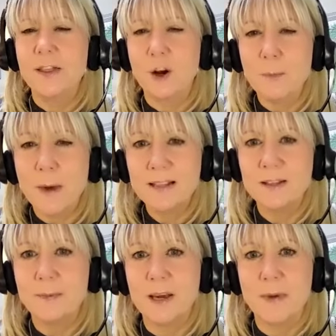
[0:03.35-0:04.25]
there
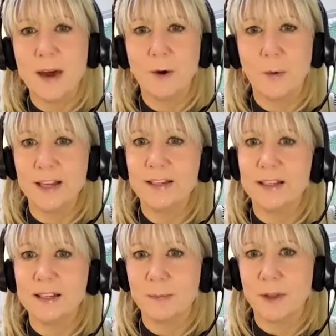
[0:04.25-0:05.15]
must be a better way to
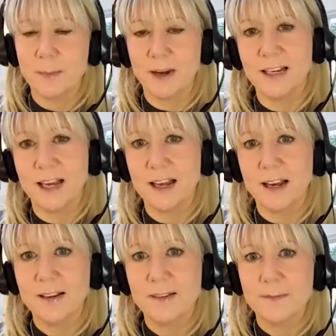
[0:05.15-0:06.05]
display my data?